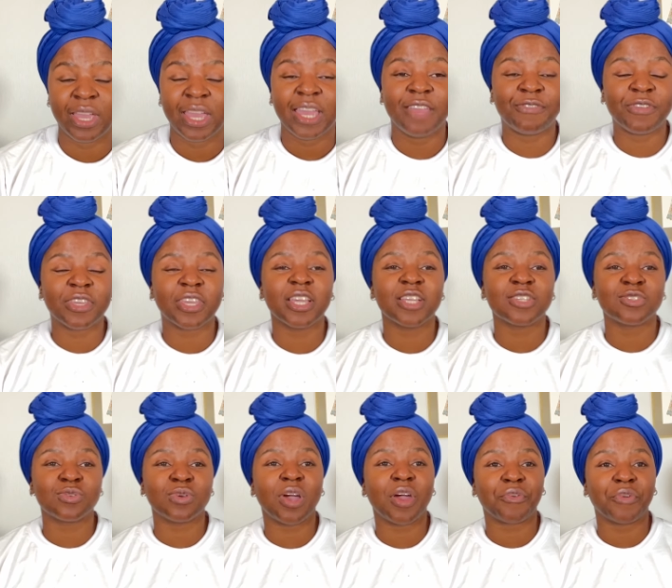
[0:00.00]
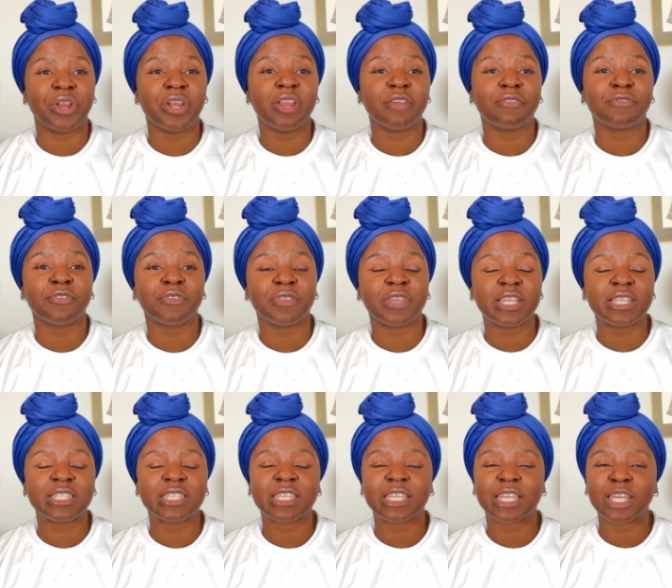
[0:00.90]
If in case you are ready for
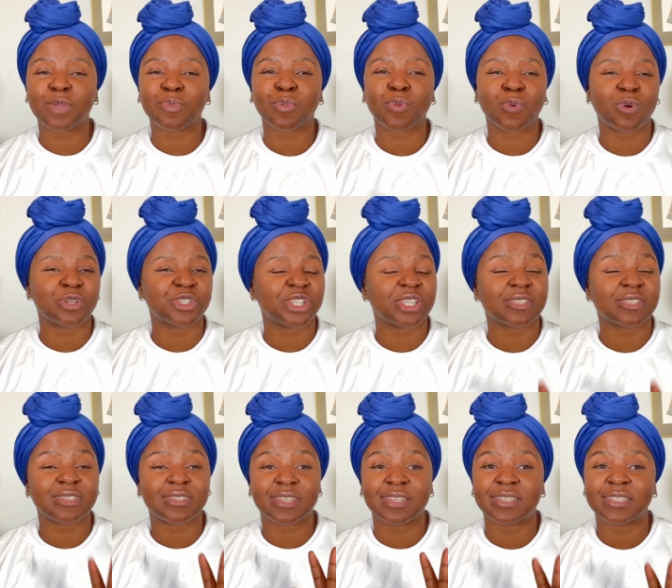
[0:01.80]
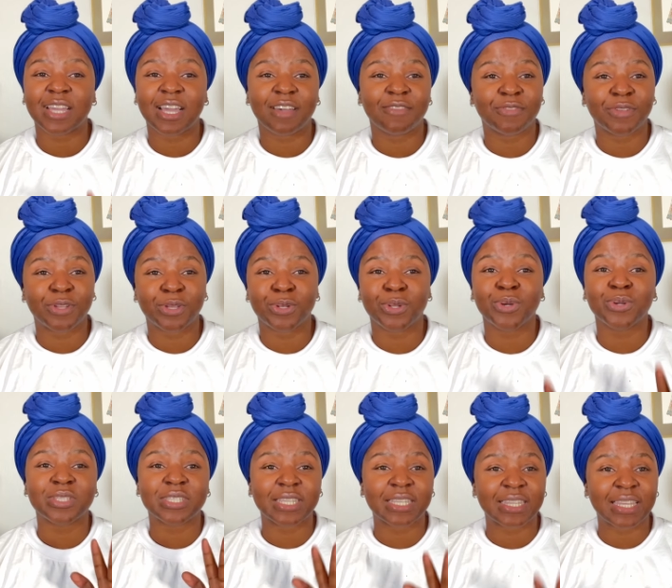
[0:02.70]
this, keep watching this entire video
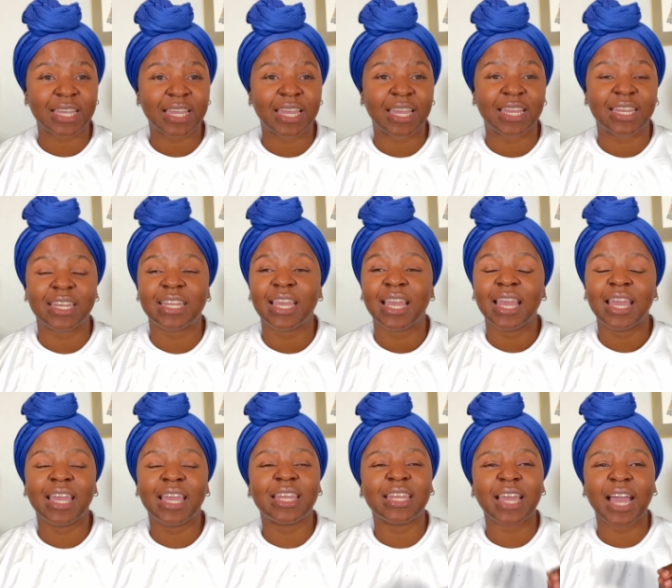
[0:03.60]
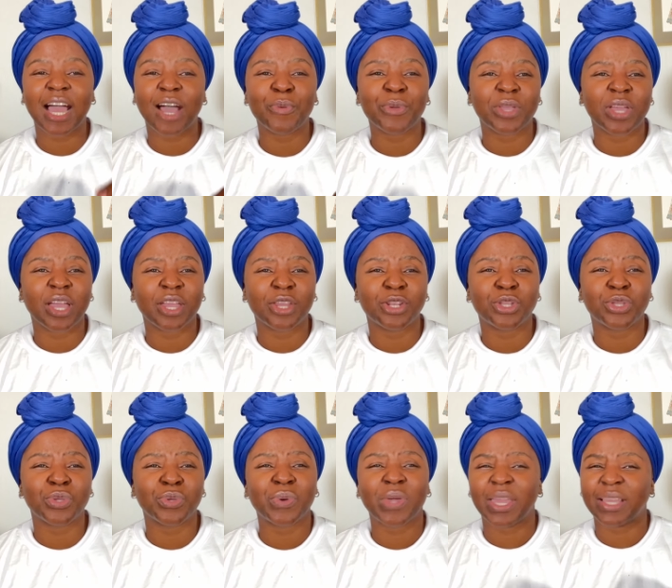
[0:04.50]
till the end and I will guiding
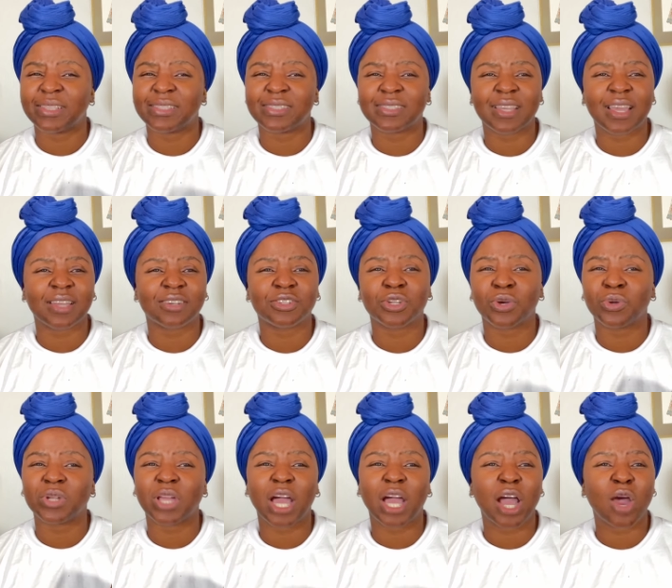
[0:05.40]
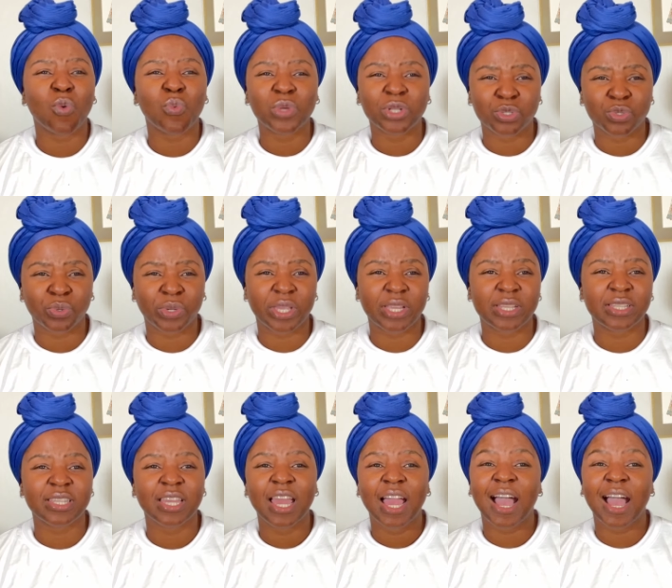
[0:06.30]
you exactly on how we do it